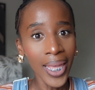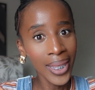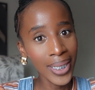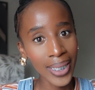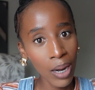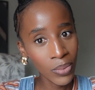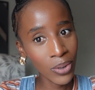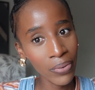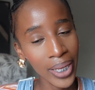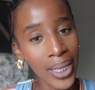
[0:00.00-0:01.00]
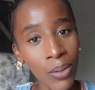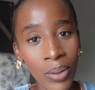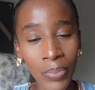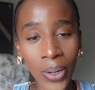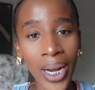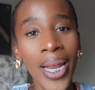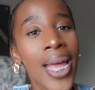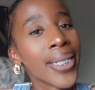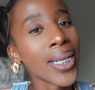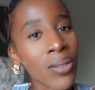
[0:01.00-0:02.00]
These cameras over here that we bought
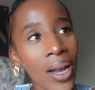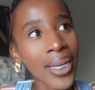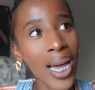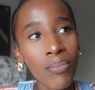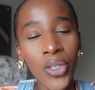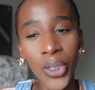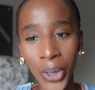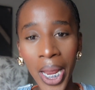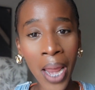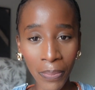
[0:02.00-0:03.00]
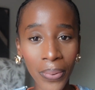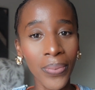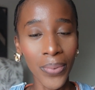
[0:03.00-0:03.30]
did not come cheap.